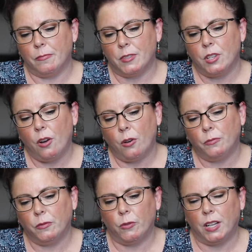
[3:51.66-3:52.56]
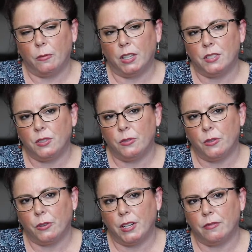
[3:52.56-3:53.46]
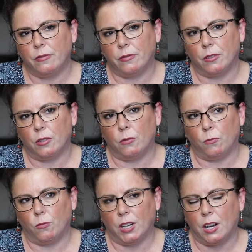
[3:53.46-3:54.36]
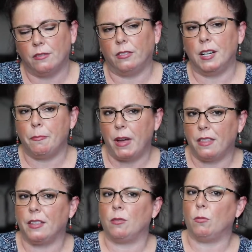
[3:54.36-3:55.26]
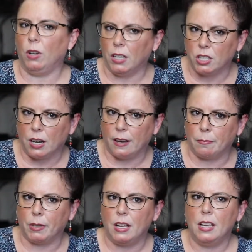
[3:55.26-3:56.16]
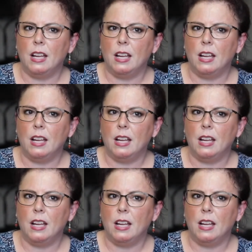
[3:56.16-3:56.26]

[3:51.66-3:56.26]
So when I went to the grief recovery method workshop,